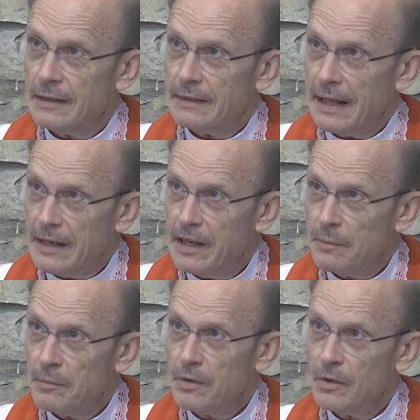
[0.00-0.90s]
and let
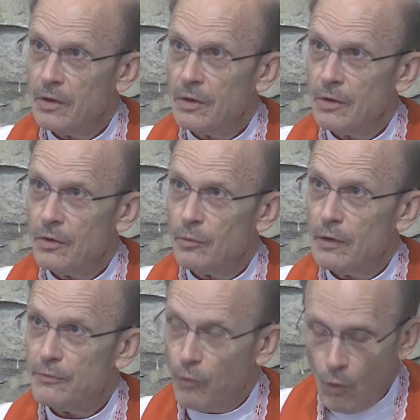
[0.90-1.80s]
Him
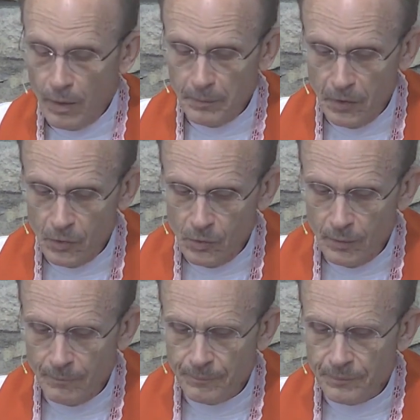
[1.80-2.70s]
reform you